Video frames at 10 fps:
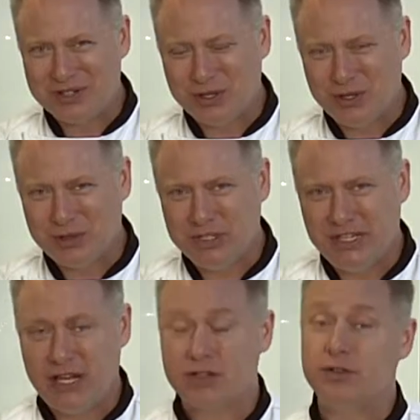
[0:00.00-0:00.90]
is the cooked
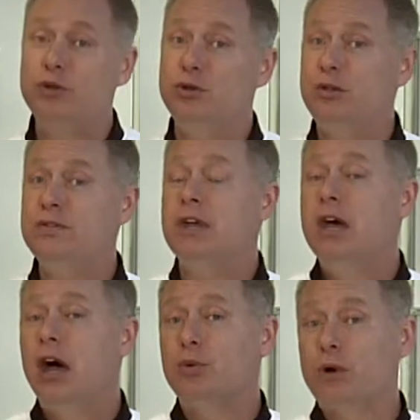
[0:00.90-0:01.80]
potatoes. If you use
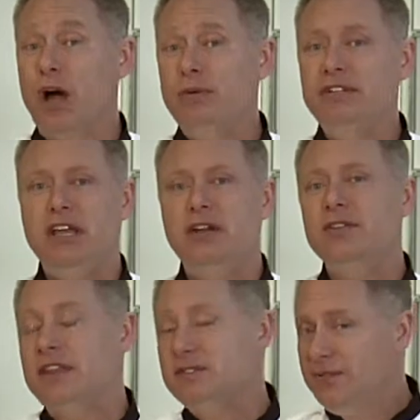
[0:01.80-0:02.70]
a raw potato,
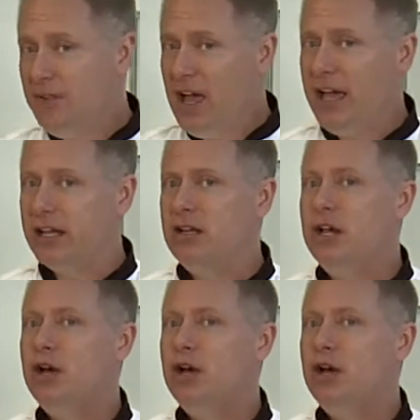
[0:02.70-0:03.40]
that's fine,